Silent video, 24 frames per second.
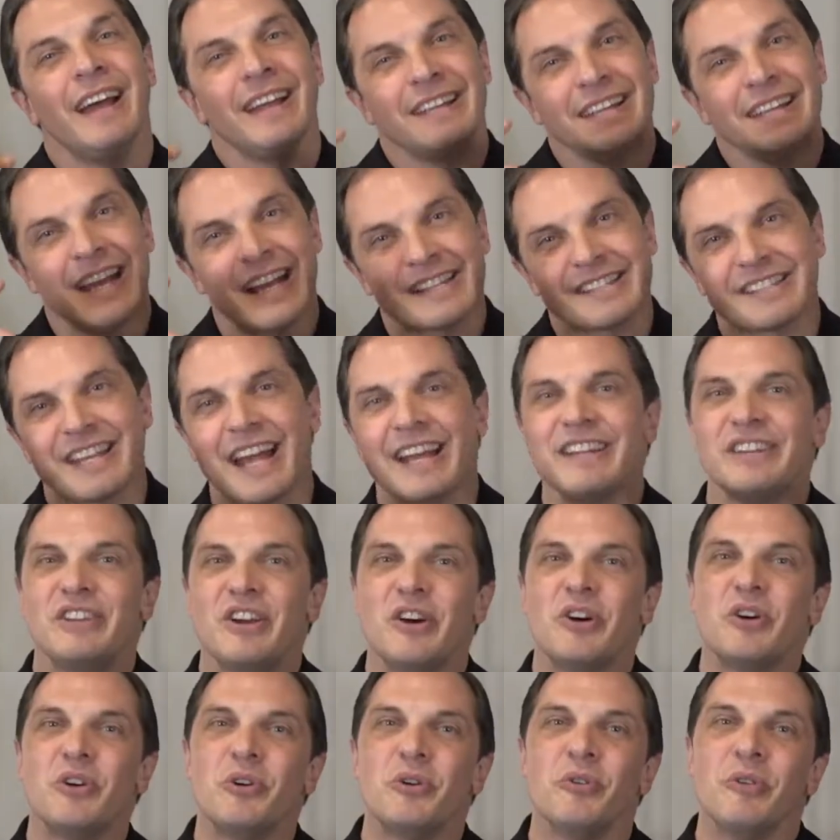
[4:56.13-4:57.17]
Yes, I
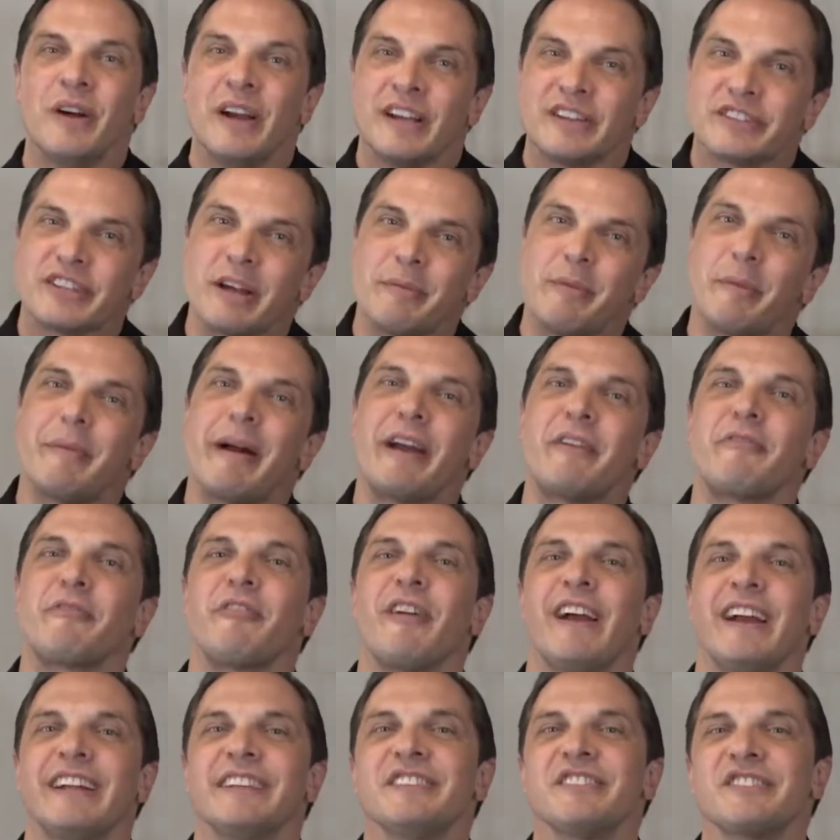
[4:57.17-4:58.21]
know some of my
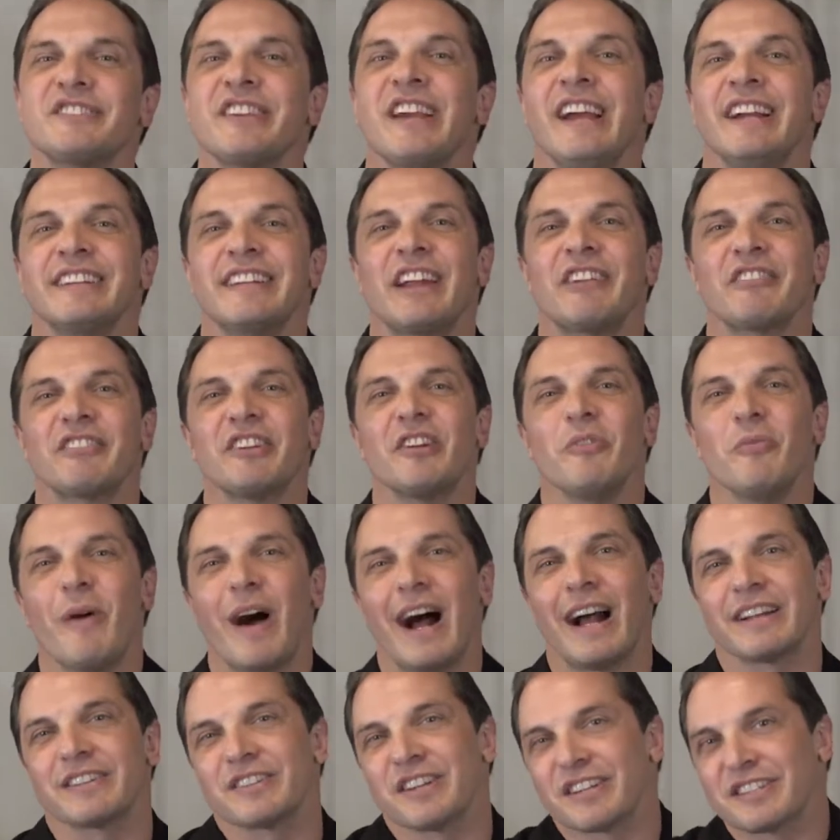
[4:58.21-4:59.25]
friends that are going to
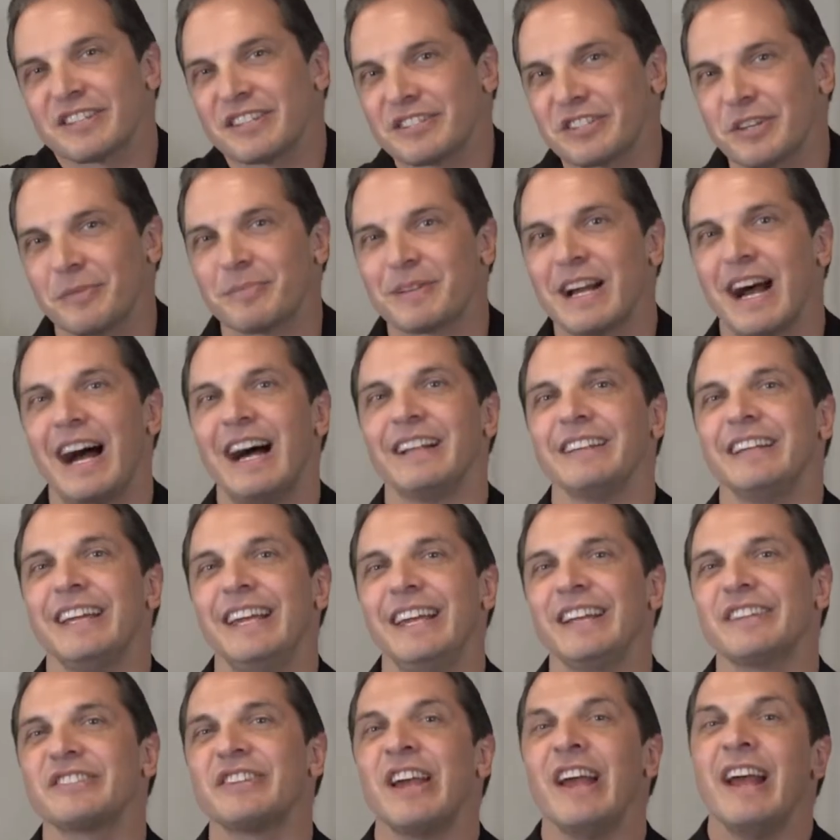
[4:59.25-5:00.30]
watch this and some
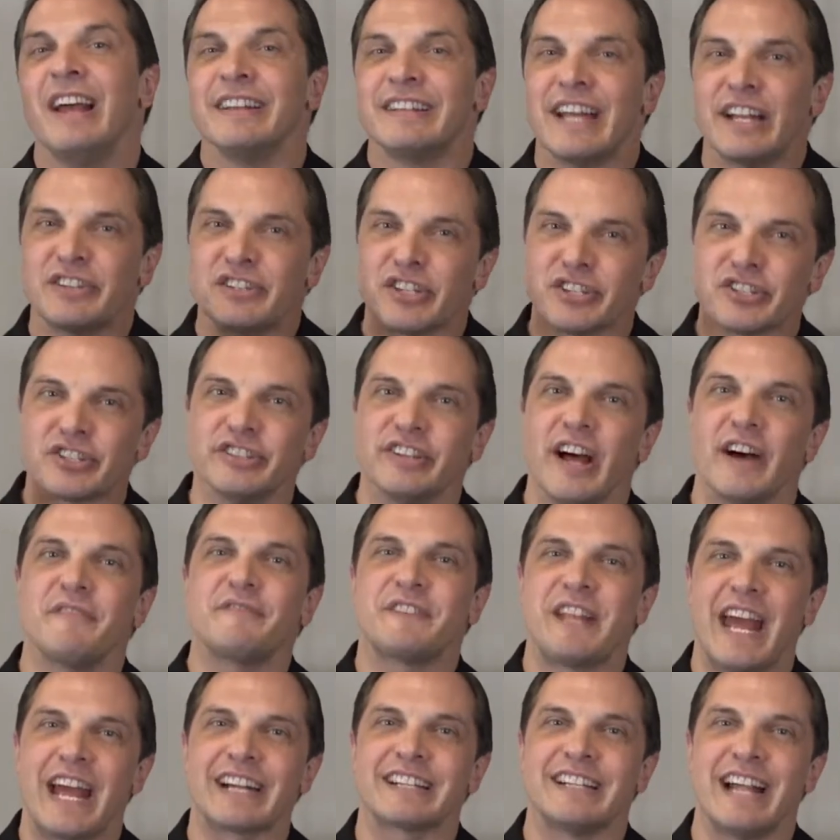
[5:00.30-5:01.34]
colleagues that just
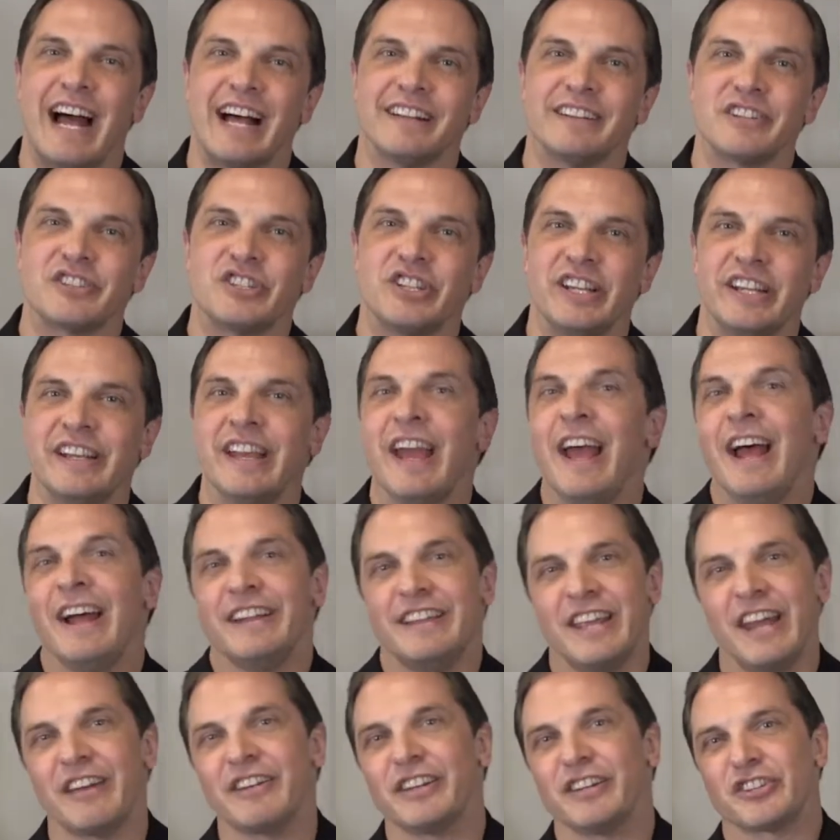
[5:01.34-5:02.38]
love technology.
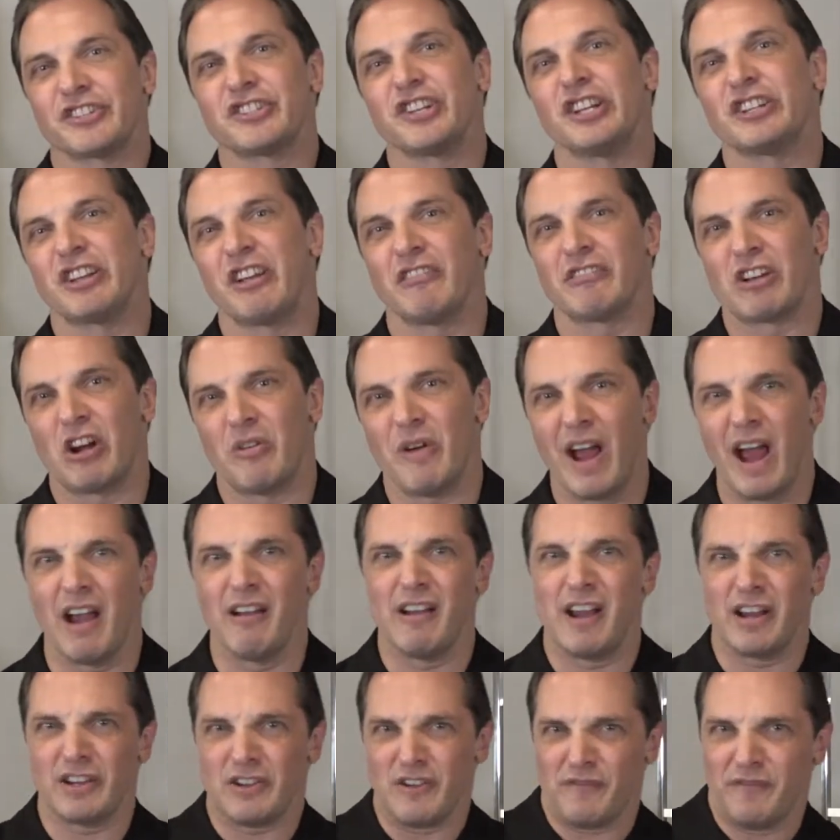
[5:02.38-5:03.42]
They're going to sit there and go,
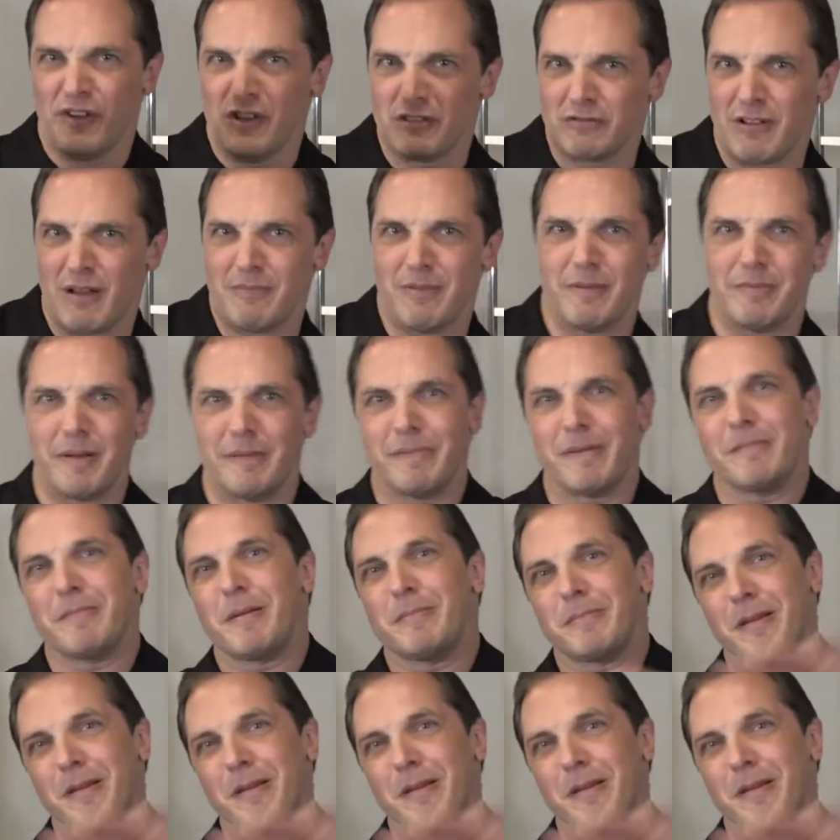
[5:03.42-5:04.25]
Eric, you're full of blah, blah, blah, blah,